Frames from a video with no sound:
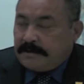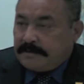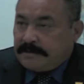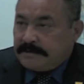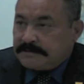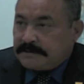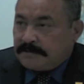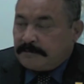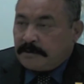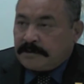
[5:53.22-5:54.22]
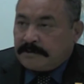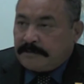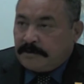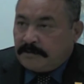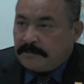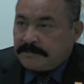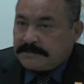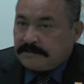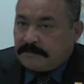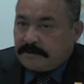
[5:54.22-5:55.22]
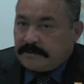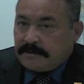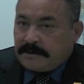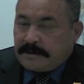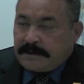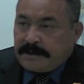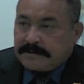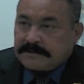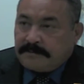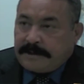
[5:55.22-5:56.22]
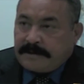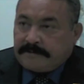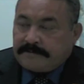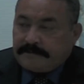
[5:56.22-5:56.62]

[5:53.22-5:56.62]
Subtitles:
these broken up homes where gangs come out of.